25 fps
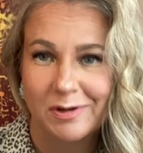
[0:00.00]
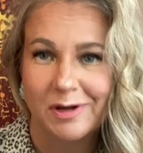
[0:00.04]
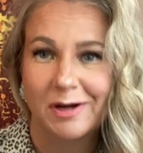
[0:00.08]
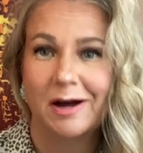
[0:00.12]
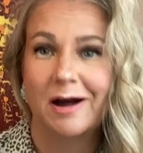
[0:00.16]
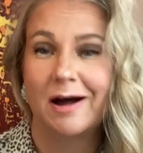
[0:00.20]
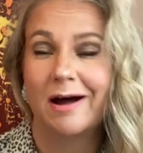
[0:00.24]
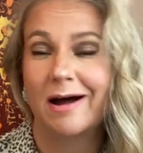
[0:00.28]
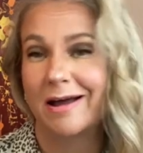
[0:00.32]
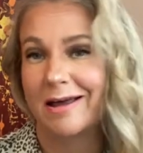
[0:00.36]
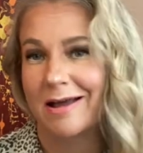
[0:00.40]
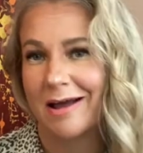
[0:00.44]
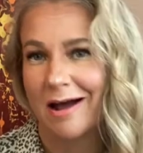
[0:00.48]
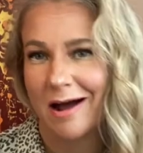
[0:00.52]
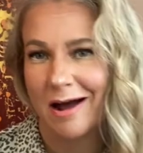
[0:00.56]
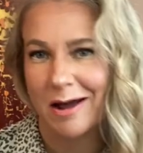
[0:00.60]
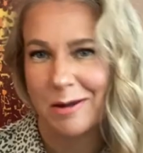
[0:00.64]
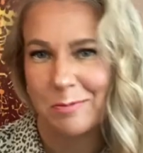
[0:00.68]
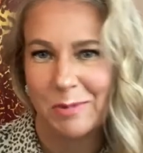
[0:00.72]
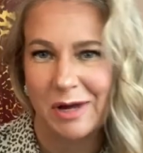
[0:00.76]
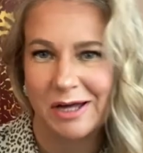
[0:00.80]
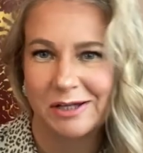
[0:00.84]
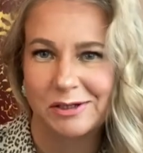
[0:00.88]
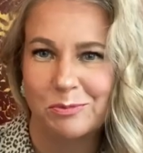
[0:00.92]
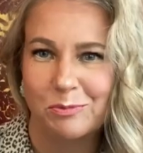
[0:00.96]
Hi,
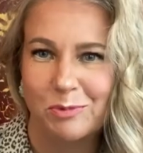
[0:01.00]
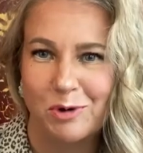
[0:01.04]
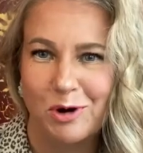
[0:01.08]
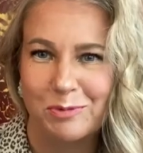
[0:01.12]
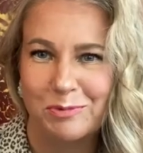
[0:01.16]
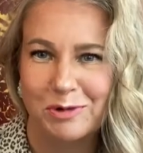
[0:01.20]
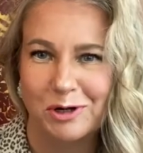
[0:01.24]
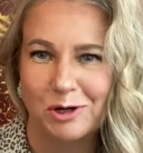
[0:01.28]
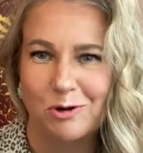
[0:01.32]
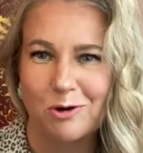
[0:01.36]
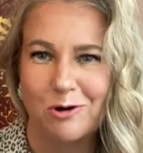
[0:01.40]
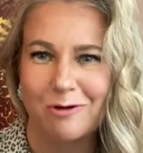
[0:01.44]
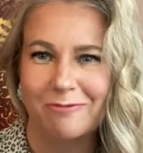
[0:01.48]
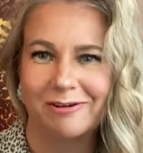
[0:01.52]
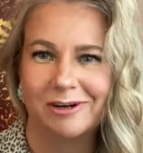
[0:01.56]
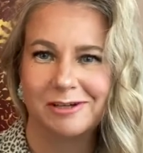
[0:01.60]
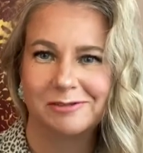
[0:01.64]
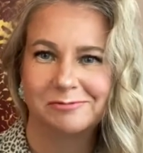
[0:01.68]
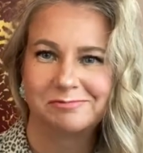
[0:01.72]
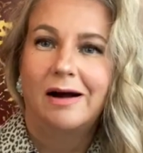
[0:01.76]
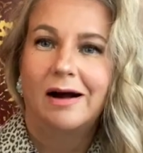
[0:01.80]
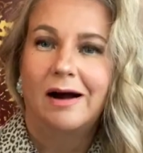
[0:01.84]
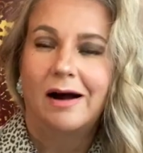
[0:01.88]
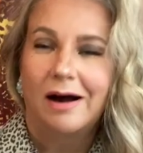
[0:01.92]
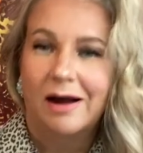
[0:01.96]
I'm Anna Bobikova.
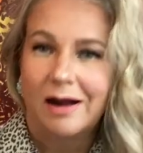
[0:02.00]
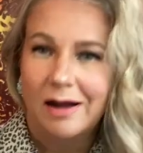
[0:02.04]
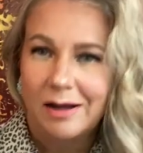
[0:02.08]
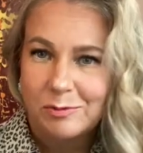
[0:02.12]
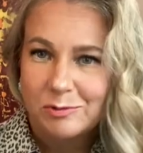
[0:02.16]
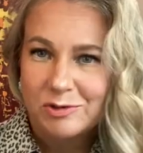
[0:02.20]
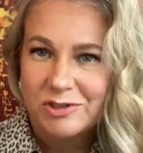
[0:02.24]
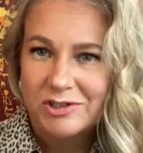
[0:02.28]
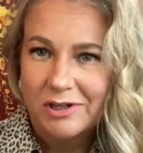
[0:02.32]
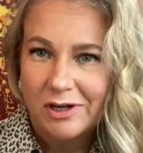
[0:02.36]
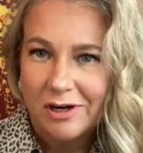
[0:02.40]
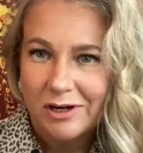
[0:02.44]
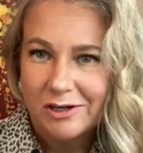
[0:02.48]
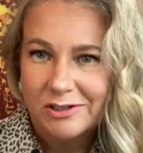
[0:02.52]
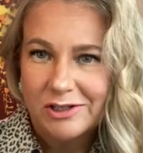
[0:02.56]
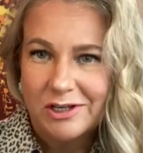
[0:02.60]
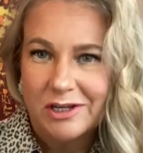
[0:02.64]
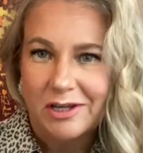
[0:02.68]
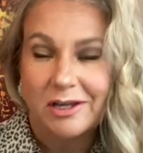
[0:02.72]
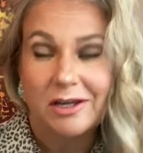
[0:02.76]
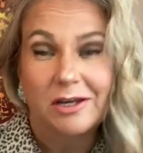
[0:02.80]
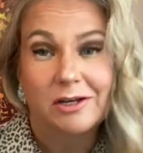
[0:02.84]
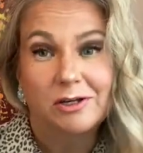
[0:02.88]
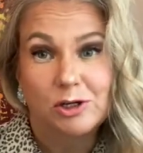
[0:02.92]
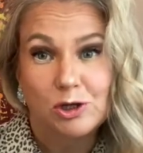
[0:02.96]
I'm
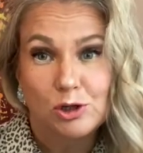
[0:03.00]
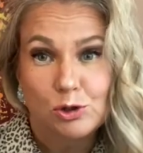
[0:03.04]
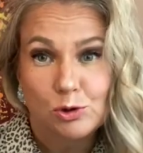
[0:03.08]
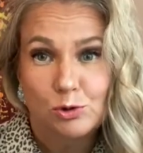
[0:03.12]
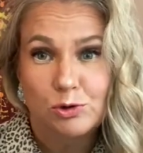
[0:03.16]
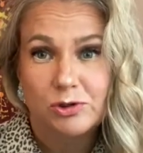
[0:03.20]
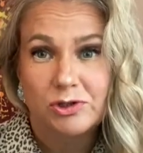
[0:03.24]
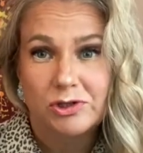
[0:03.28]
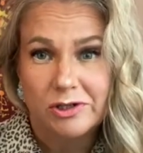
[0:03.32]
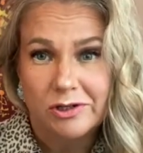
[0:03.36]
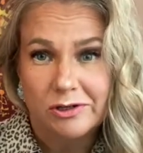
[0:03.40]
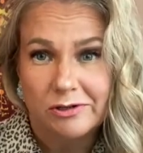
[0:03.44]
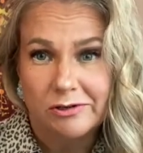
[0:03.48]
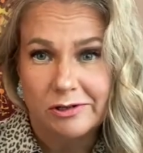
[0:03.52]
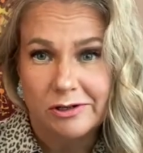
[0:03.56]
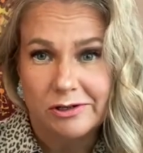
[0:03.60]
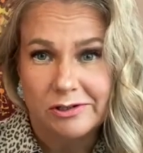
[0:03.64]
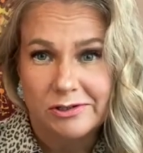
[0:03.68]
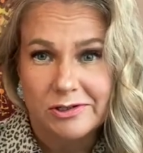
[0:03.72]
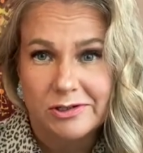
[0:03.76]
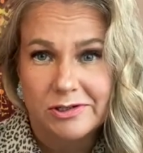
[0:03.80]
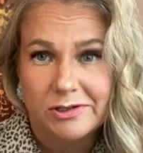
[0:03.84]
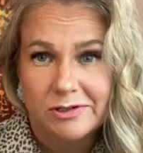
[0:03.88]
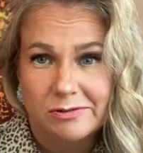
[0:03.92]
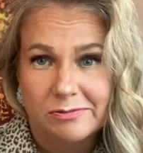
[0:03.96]
starting a new
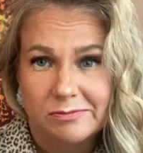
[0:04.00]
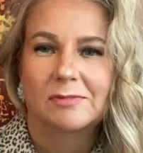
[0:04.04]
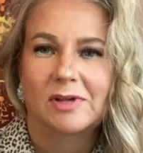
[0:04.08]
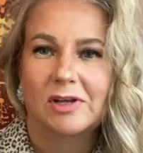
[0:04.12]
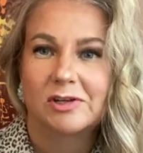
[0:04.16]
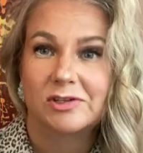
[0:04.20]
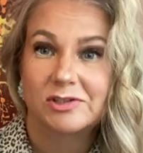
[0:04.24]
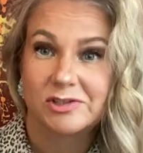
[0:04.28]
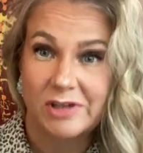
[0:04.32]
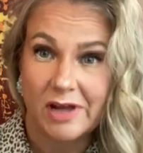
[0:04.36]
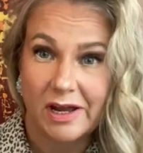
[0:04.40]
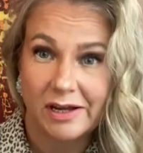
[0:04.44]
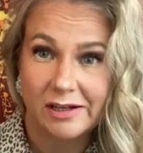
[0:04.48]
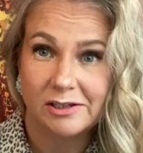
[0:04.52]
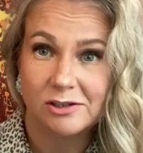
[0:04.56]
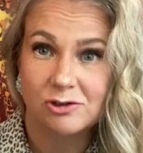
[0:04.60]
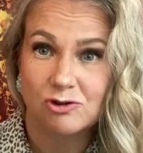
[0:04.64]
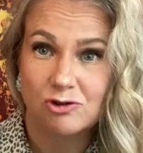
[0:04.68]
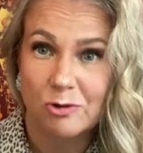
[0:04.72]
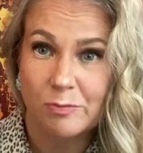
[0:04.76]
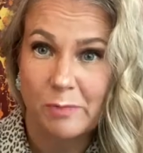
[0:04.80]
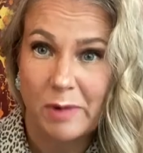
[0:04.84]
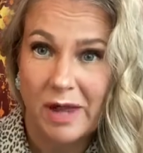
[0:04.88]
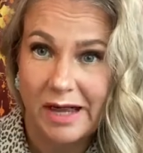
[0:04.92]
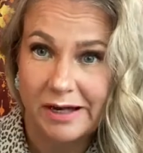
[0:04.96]
series,
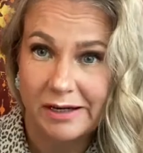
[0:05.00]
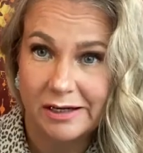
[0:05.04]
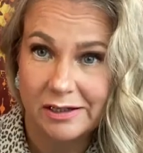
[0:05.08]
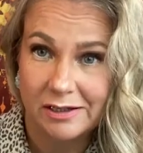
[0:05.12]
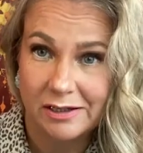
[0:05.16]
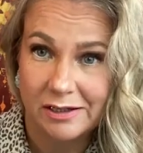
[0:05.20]
Psychodramatic